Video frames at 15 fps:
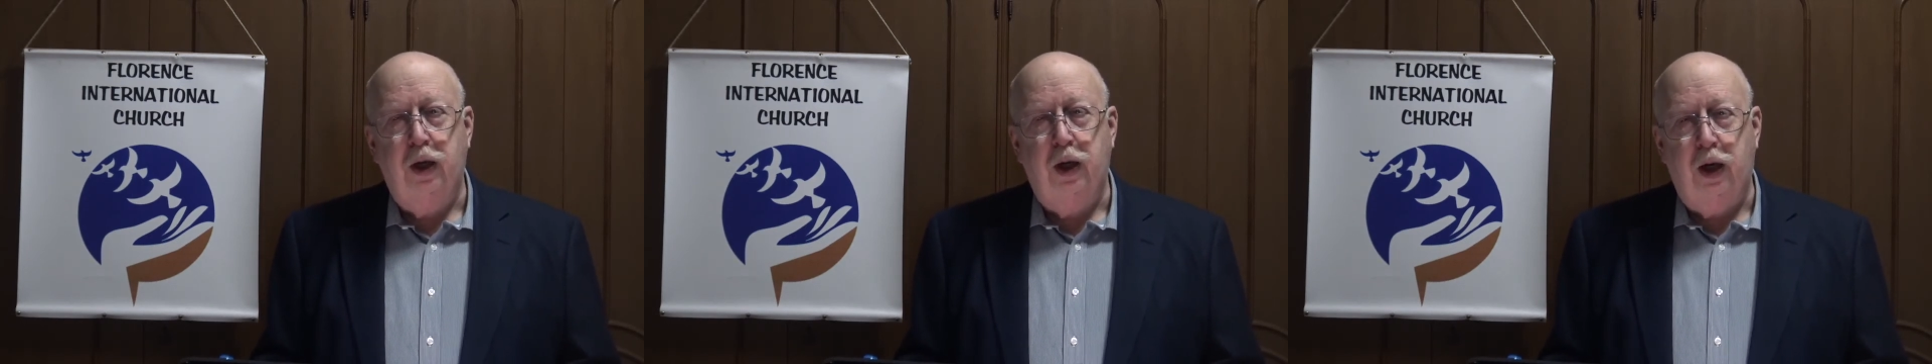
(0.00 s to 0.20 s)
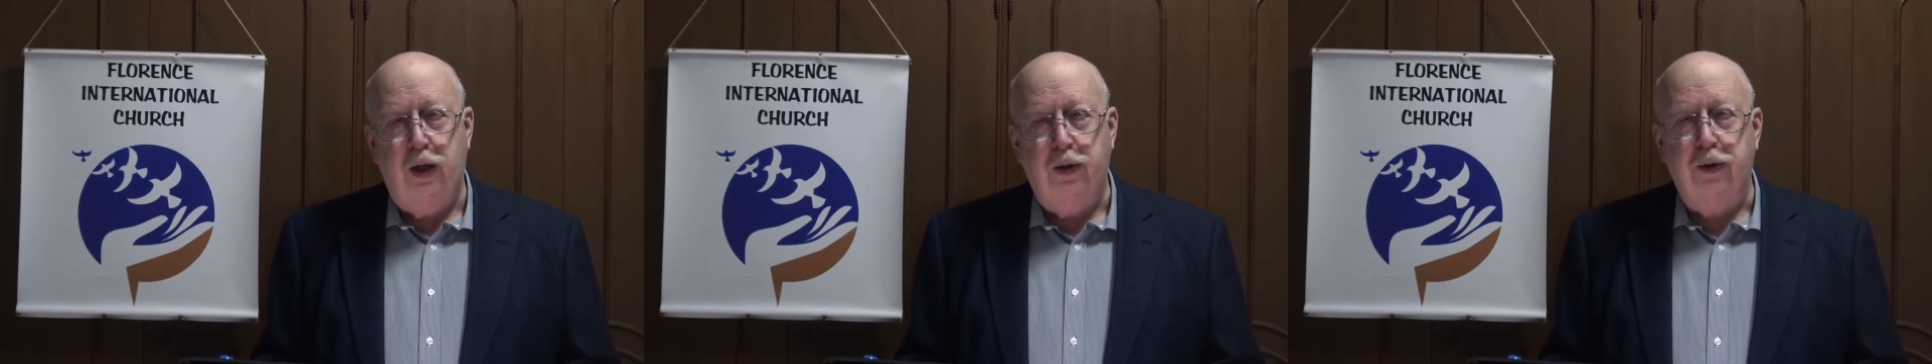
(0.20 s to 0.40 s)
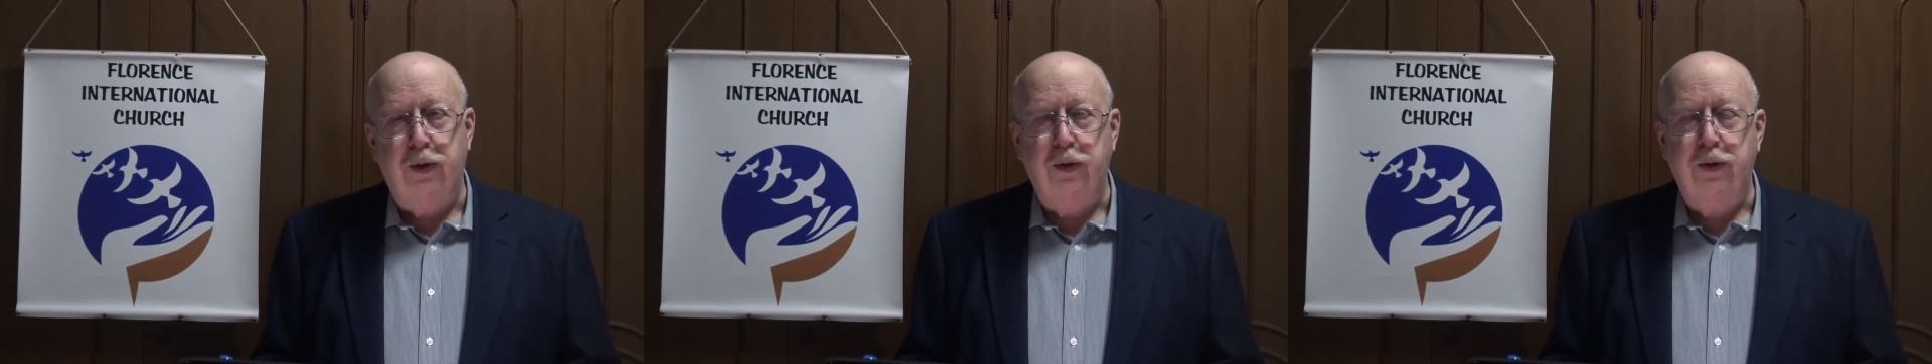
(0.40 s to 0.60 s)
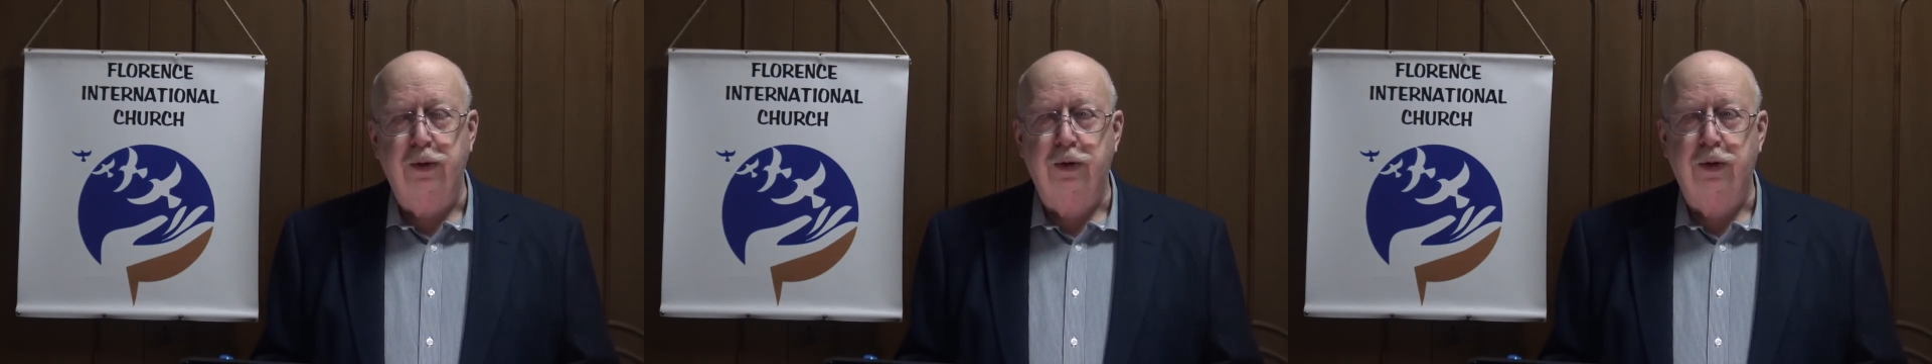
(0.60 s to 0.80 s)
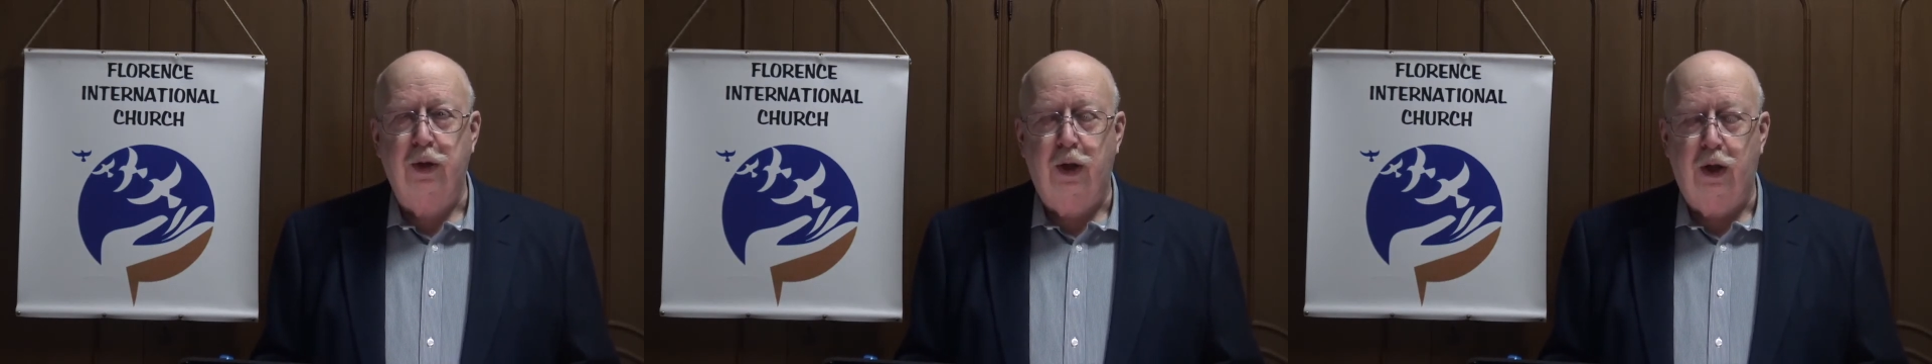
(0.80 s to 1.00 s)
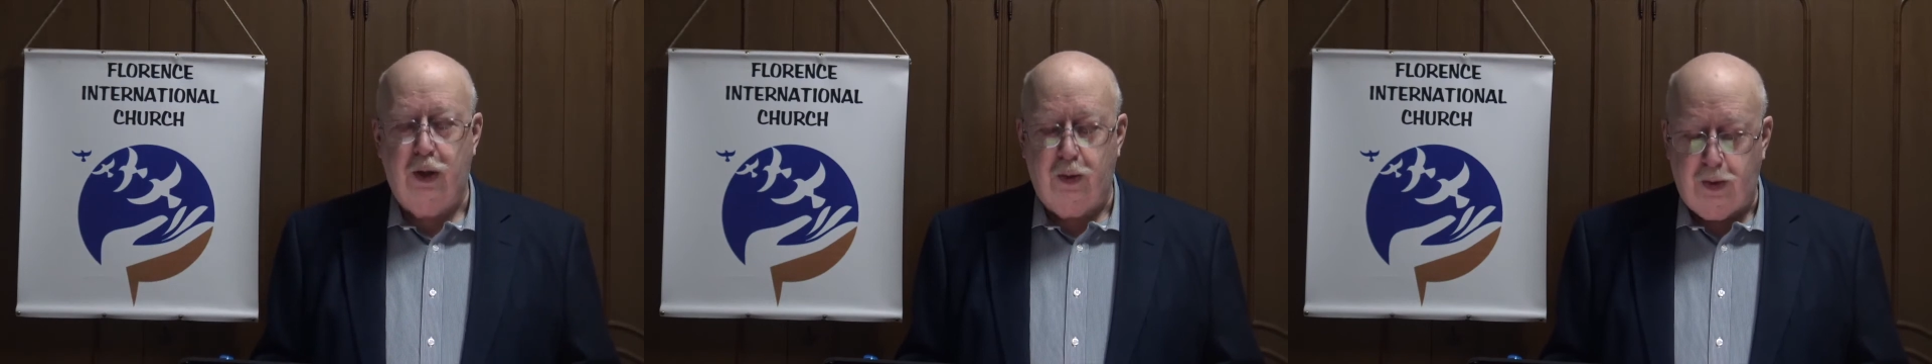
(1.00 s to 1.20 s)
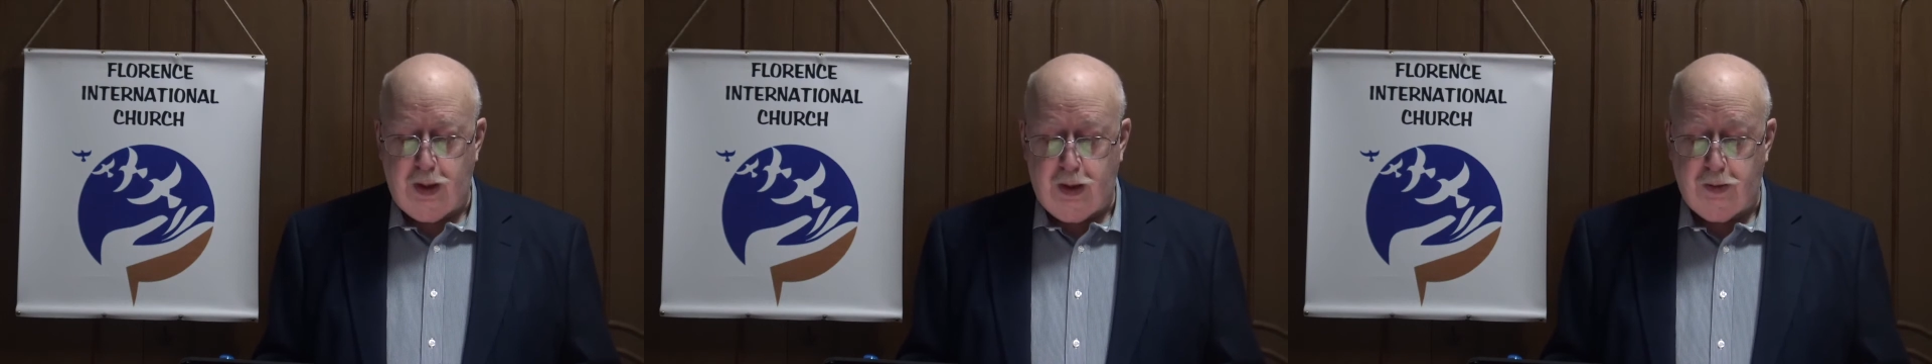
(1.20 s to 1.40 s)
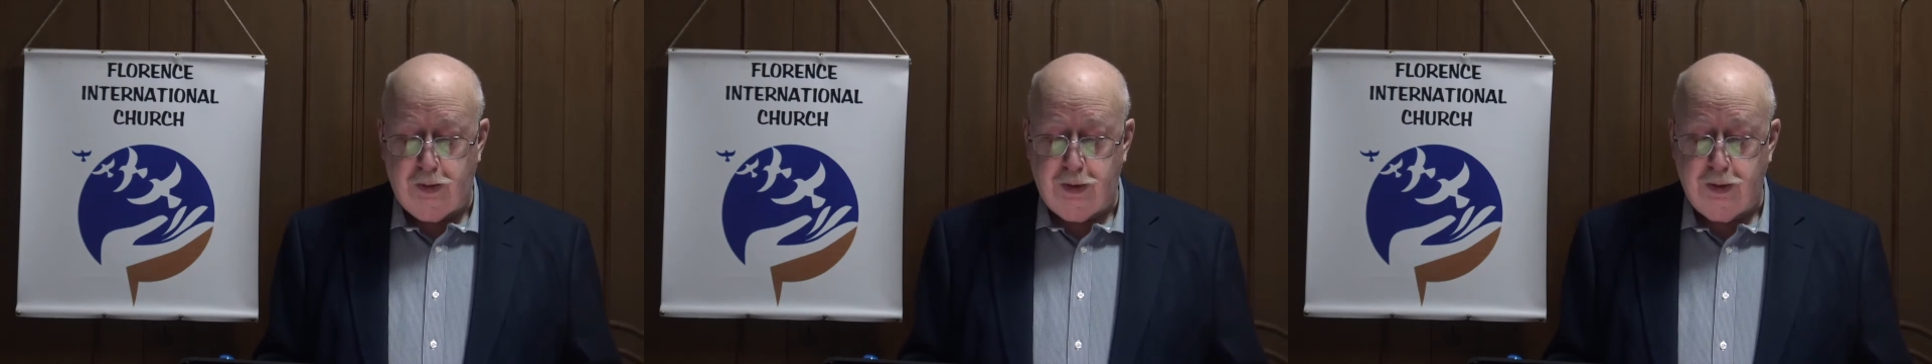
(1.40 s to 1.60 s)
others
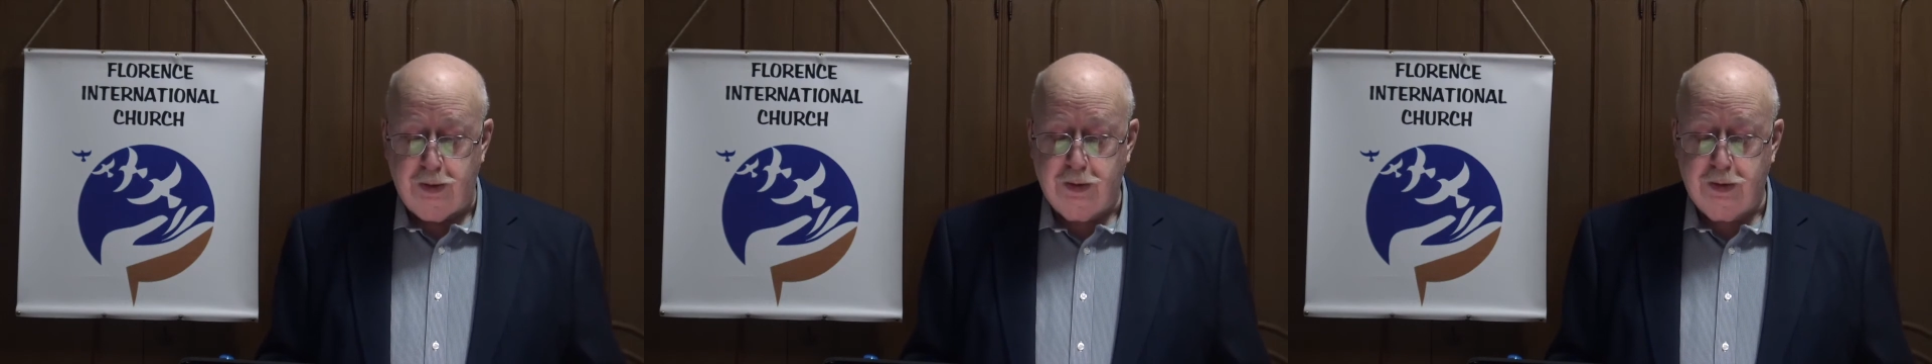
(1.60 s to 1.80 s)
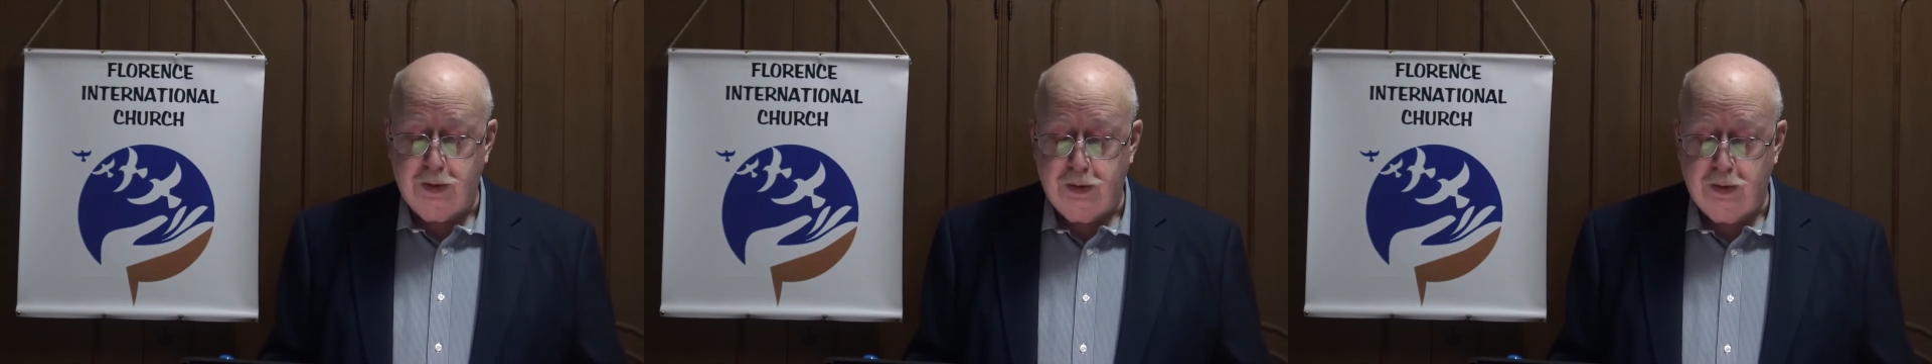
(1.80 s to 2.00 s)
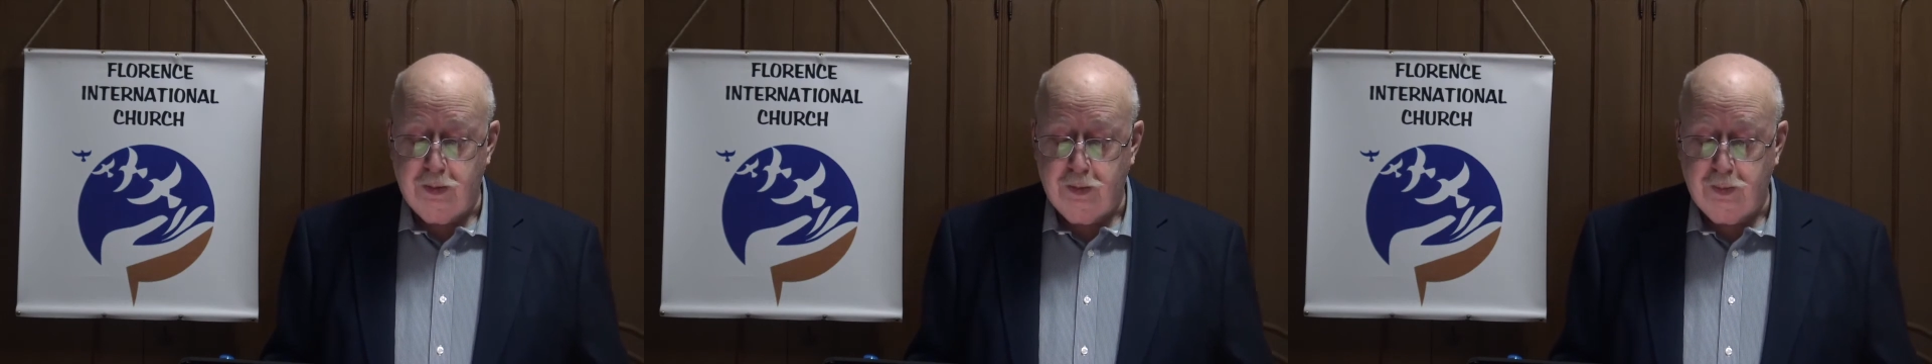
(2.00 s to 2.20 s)
around us.